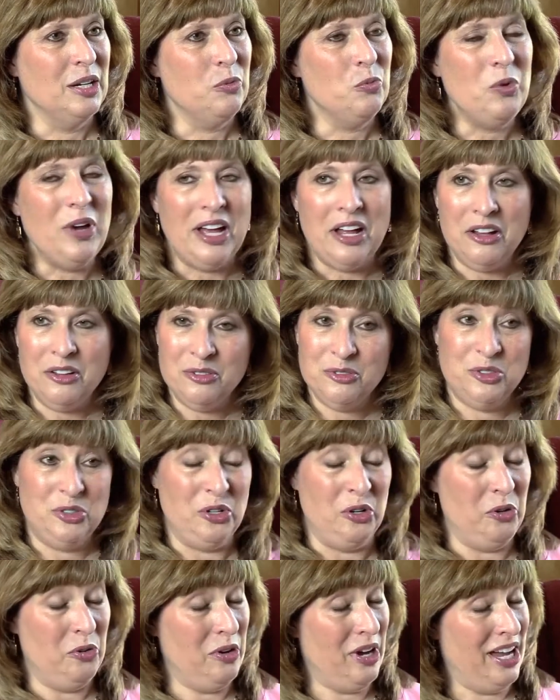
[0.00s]
Well,
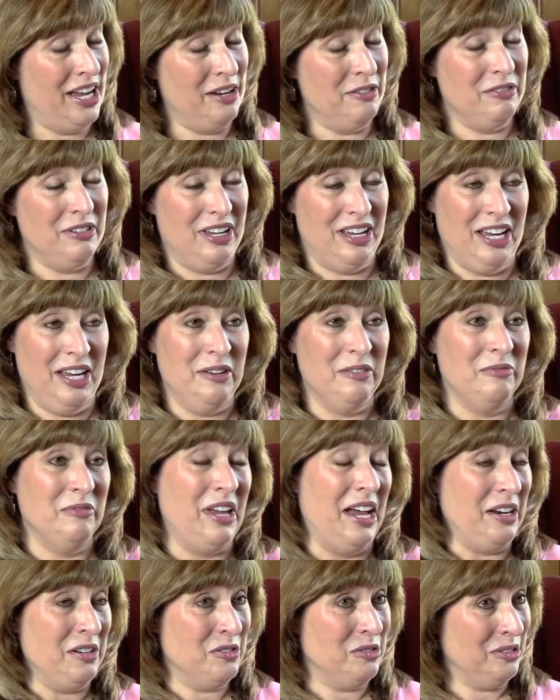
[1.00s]
so I, I
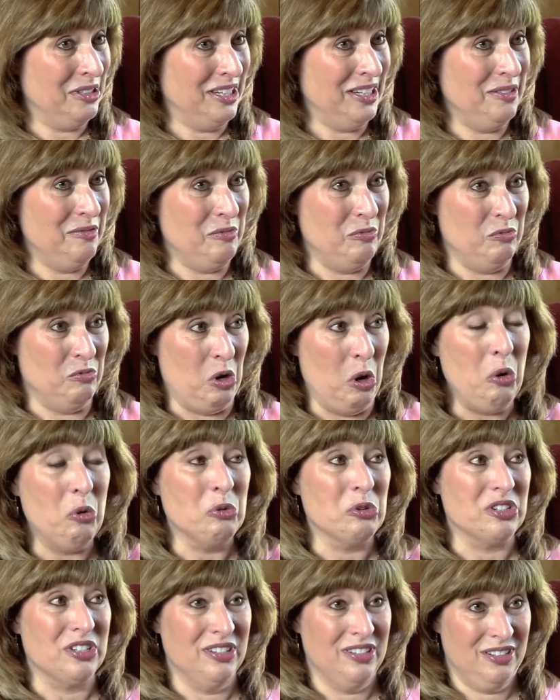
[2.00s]
actually
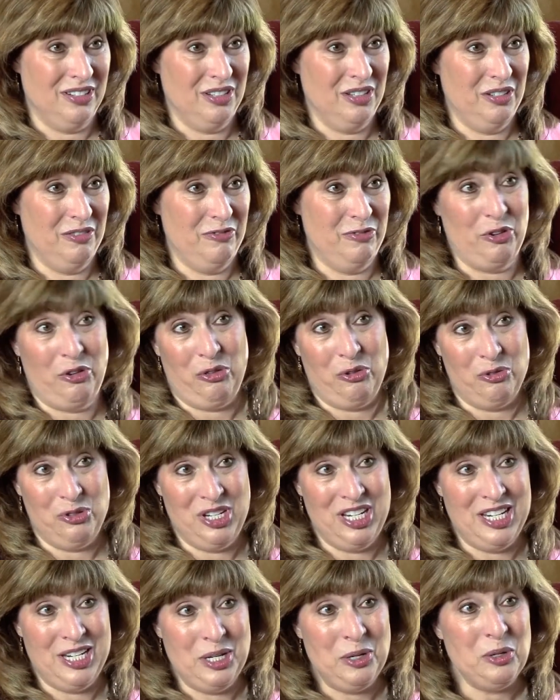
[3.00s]
wrote for
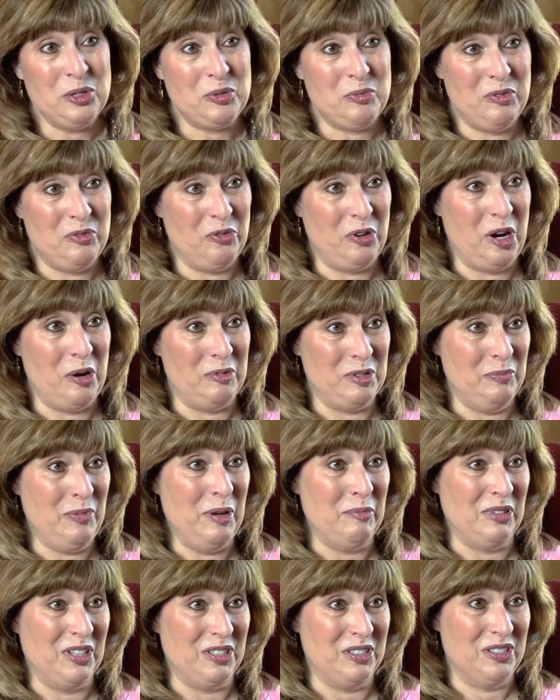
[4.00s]
13 years before I was
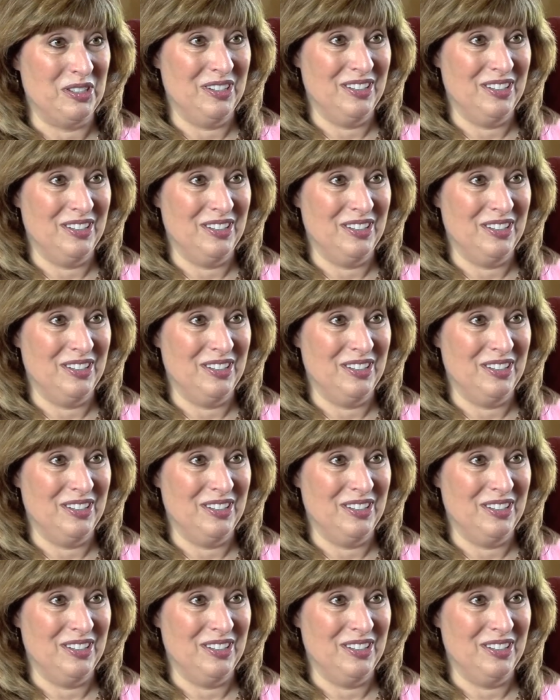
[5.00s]
published.